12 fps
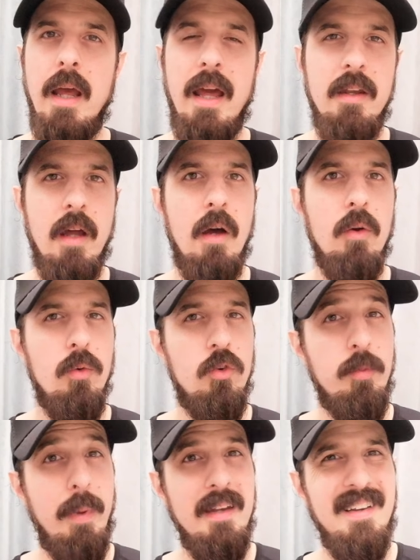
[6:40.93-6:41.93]
and not
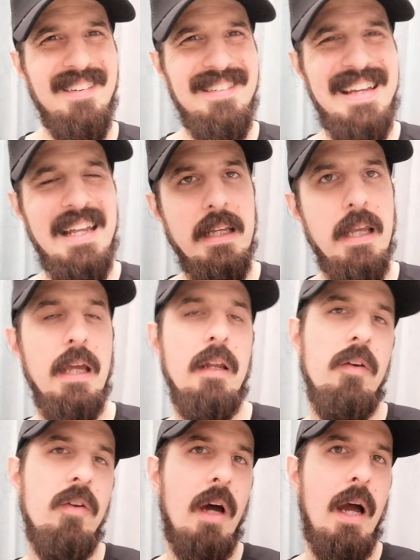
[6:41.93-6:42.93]
spending
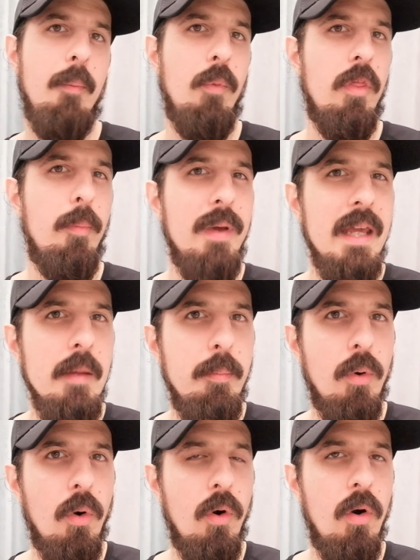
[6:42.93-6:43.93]
dedicated time with
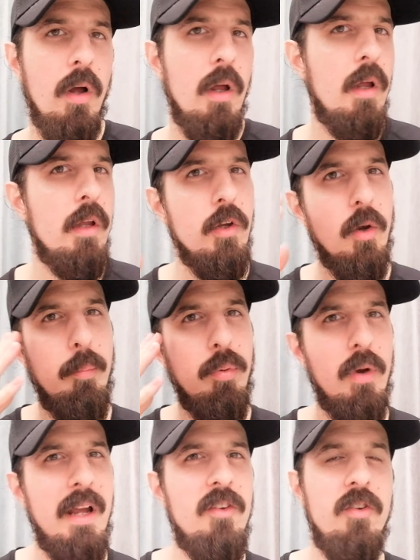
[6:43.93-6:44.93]
people, your
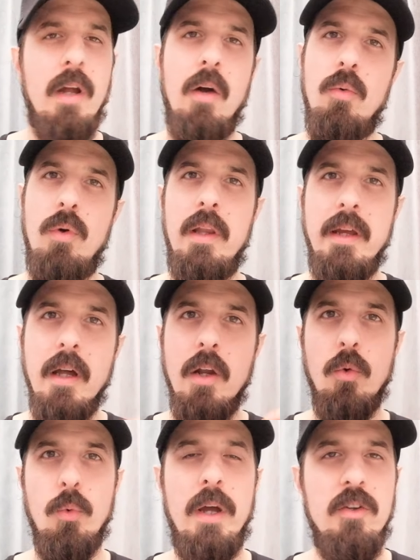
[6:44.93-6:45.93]
brain's not really going
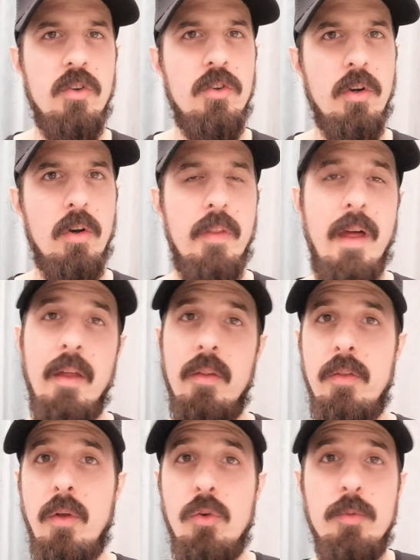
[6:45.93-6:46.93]
to register that
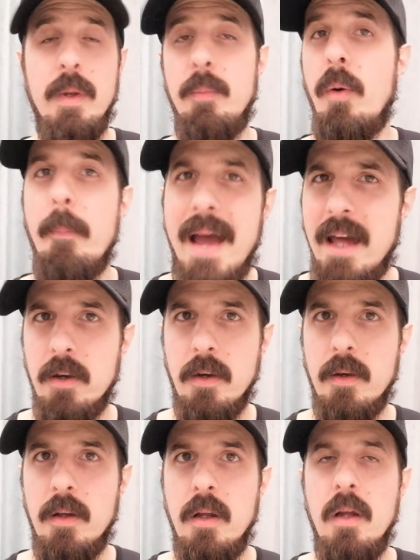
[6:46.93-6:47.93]
those people
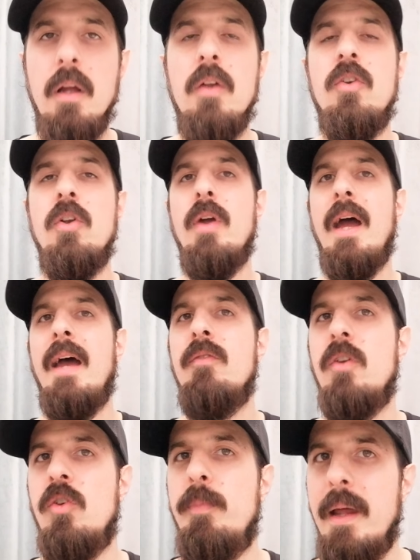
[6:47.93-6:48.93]
matter. So you have
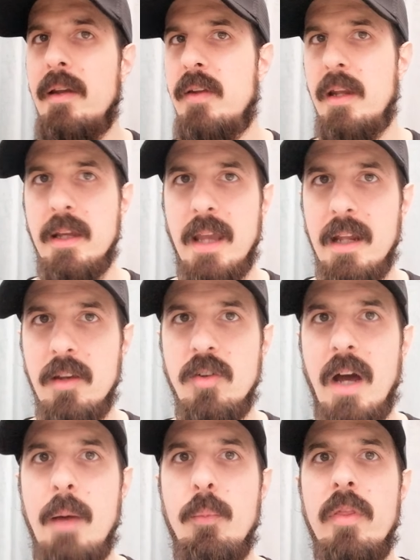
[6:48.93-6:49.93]
to spend dedicated
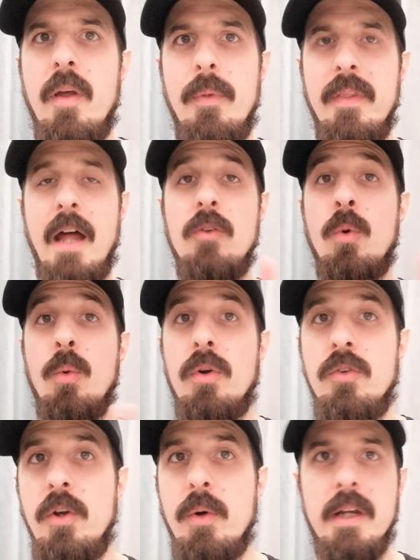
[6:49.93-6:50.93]
time with them, and that's what we're
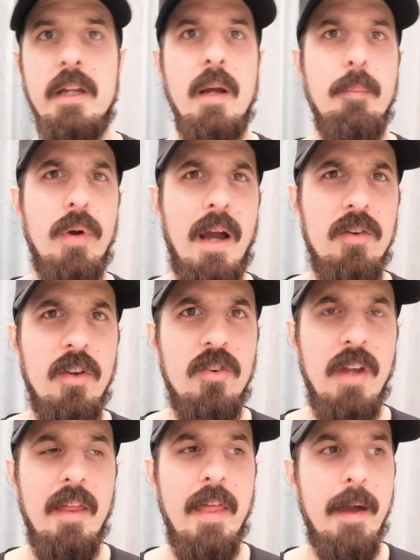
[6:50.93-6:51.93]
doing. And I'm proud to
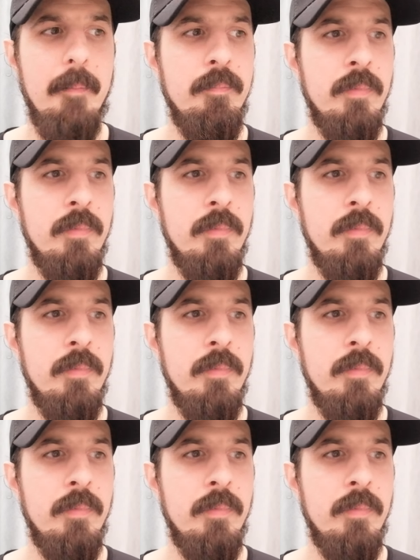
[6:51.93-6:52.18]
say that